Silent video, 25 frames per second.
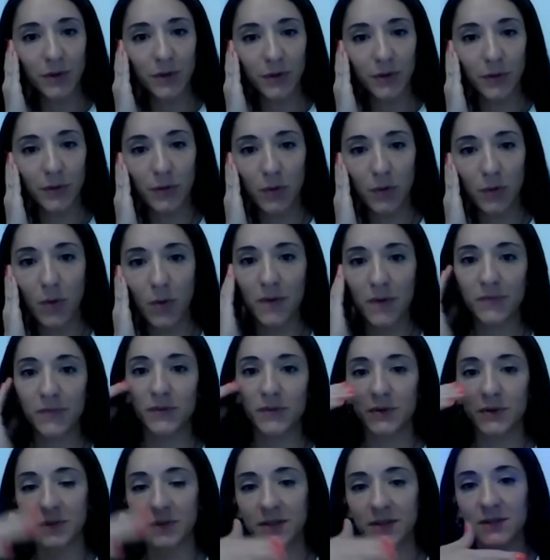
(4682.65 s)

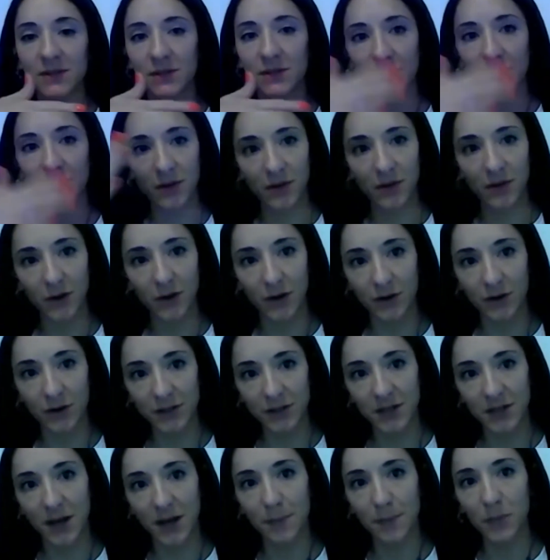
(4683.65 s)
after this
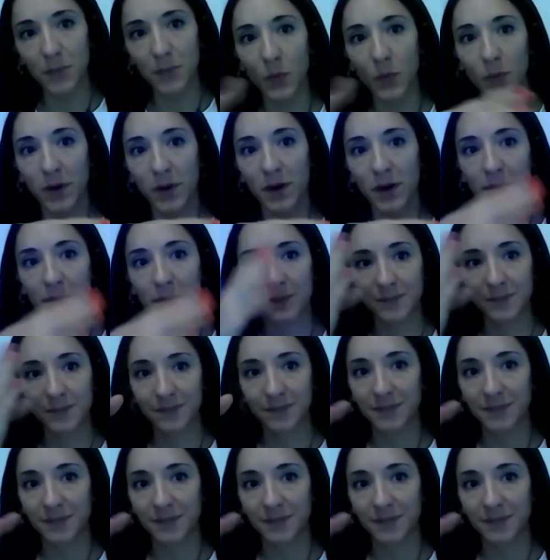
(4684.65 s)
hard time are